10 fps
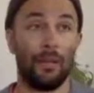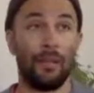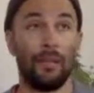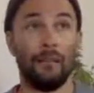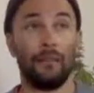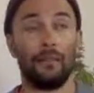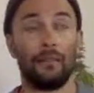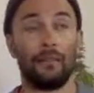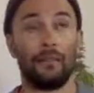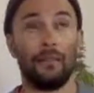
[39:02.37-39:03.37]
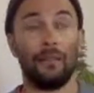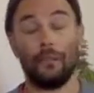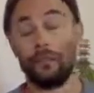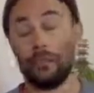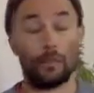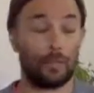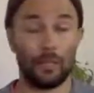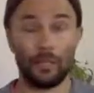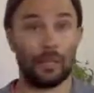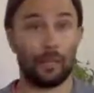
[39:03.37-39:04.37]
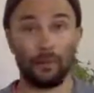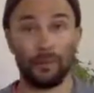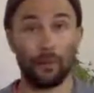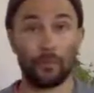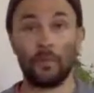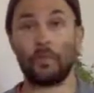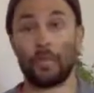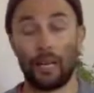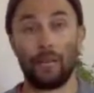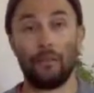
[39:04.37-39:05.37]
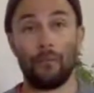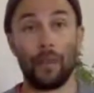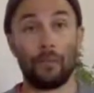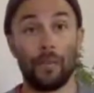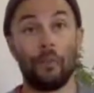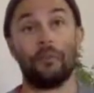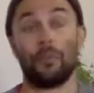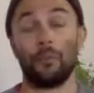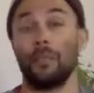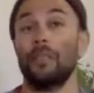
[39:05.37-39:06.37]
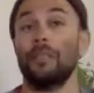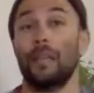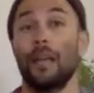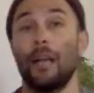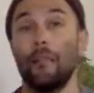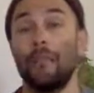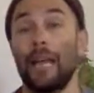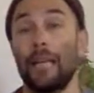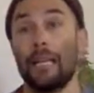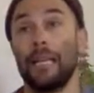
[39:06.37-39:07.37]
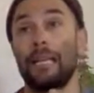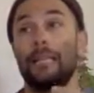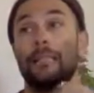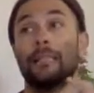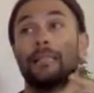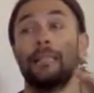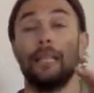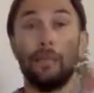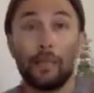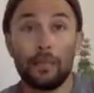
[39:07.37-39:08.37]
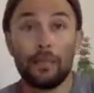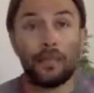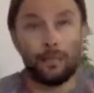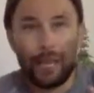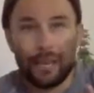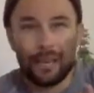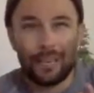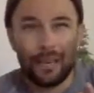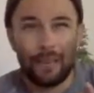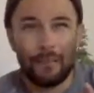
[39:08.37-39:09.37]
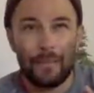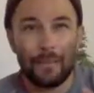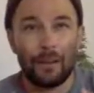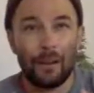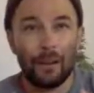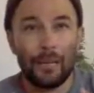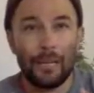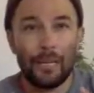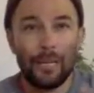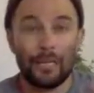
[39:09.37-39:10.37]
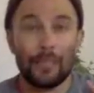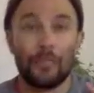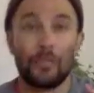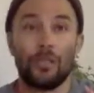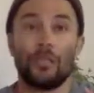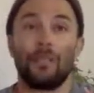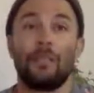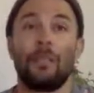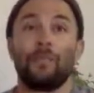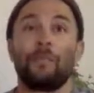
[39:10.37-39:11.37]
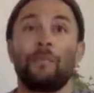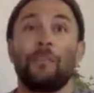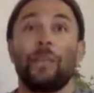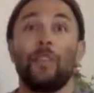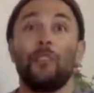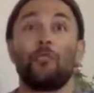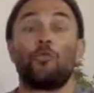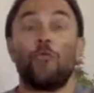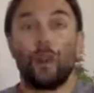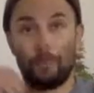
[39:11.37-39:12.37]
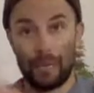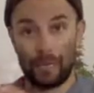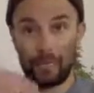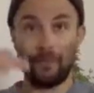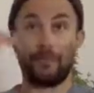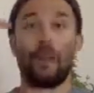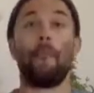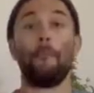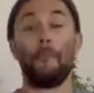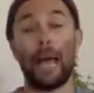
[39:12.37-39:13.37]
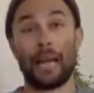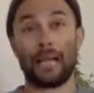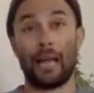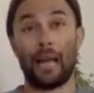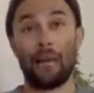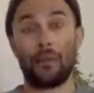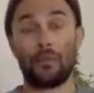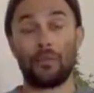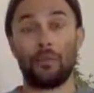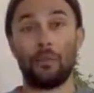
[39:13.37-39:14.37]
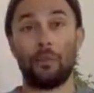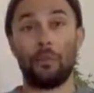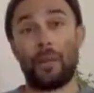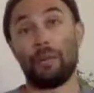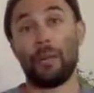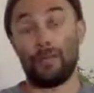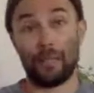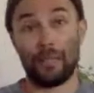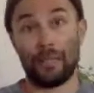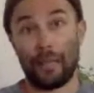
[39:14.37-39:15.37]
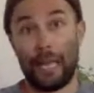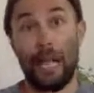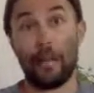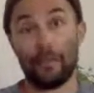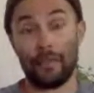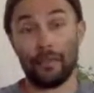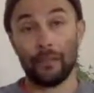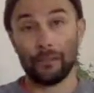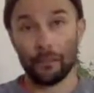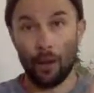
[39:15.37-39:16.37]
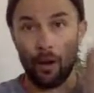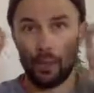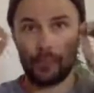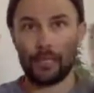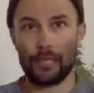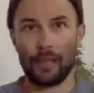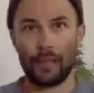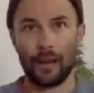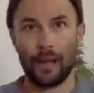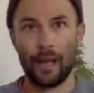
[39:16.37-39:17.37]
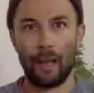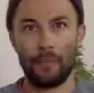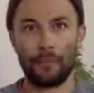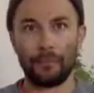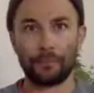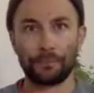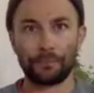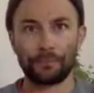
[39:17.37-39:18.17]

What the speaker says: And, you know, using a second alarm just to kind of wake me up for the real time, that liminal space that I'm in already is just, I can drop, because I've come back out to a brainwave state like alpha, all of a sudden I'm